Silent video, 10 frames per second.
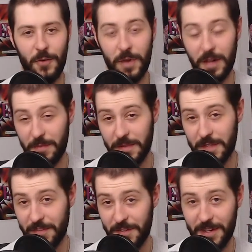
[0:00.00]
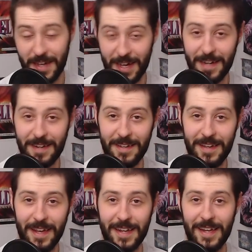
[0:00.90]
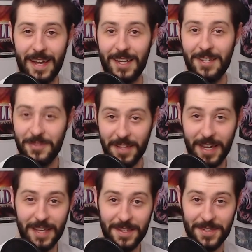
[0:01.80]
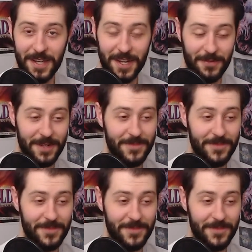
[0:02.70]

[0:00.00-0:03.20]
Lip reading: Well, believe it or not, I can kind of do that in the second one.